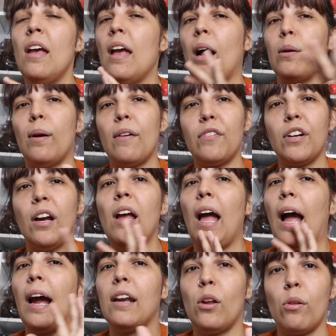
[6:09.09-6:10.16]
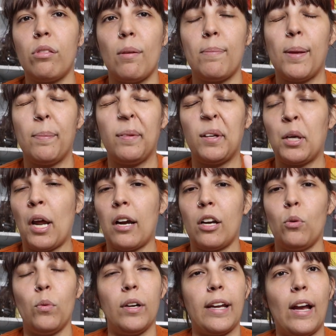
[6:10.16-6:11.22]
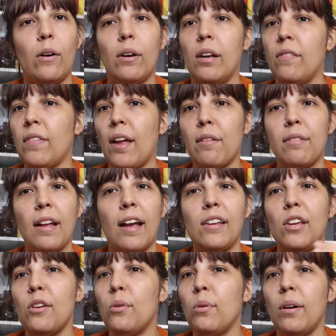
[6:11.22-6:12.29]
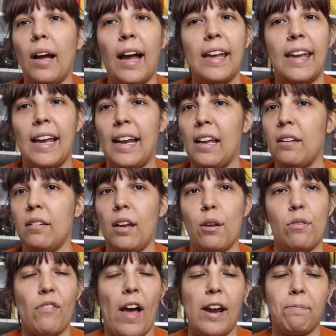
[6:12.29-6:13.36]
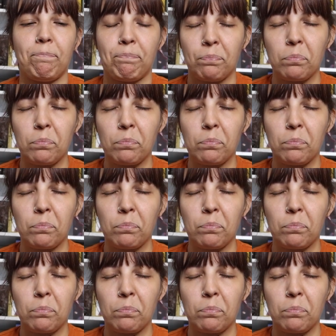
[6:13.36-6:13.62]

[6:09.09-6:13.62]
However, I know some people are not going to work out, and if that's not you, I get it. It's fine.